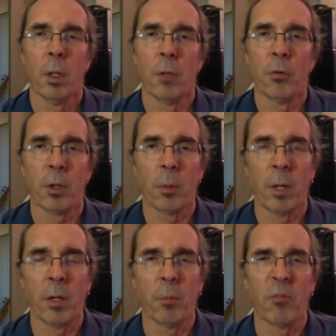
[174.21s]
Check the
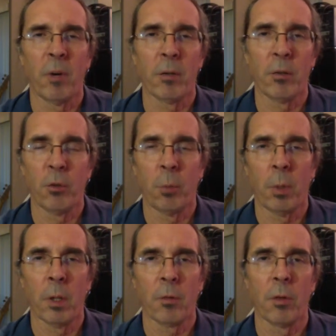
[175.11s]
manufacturer's
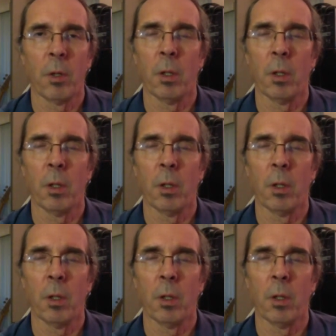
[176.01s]
specs